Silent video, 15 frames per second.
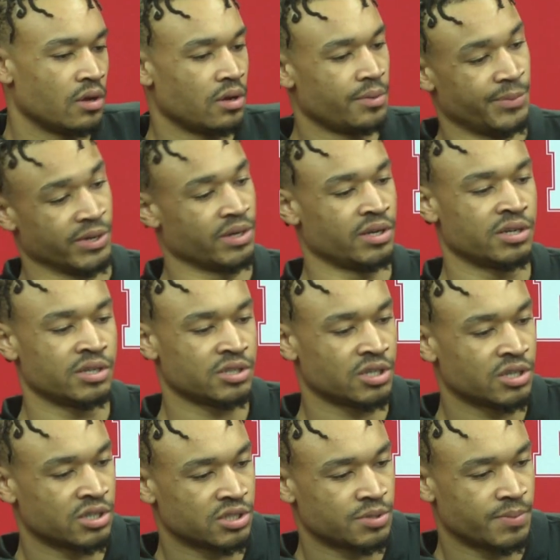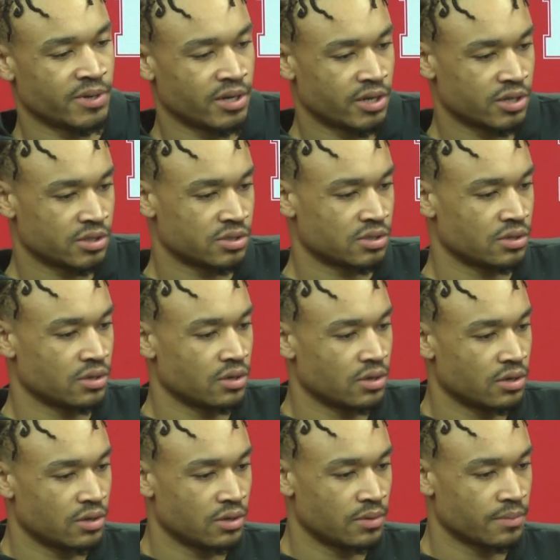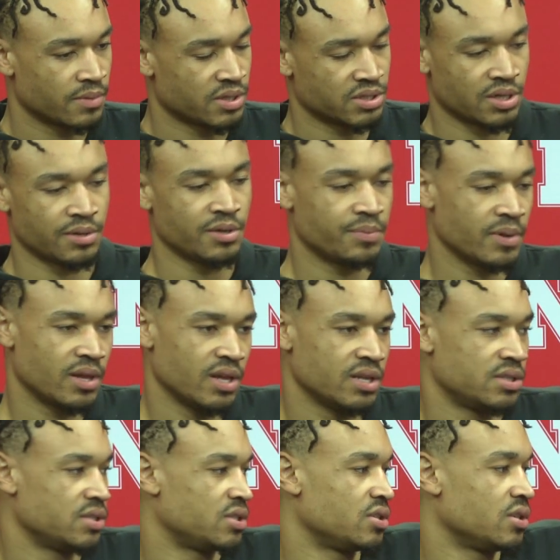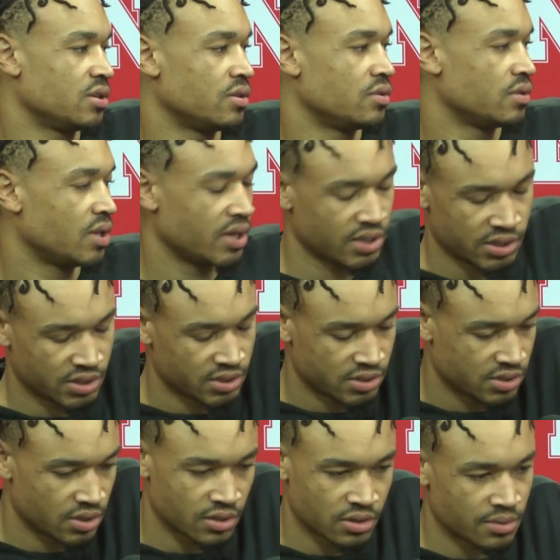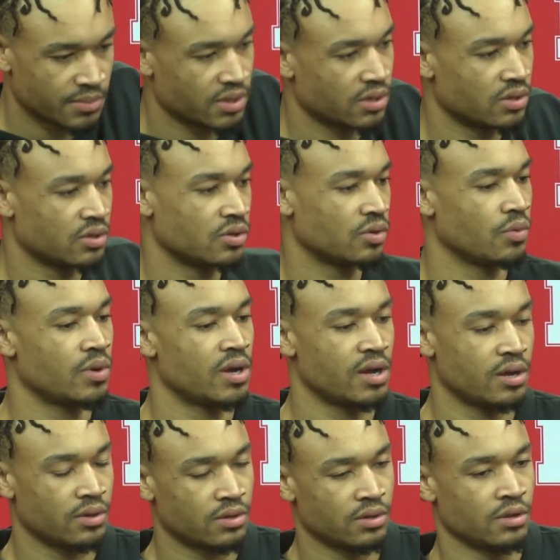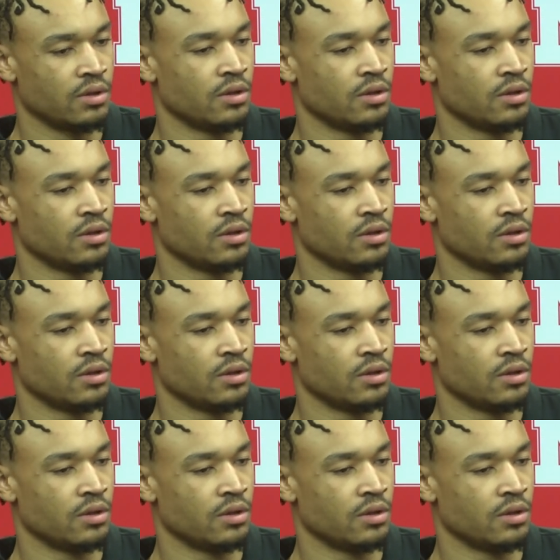in good spirits, because he probably hasn't struggled like this in a long while.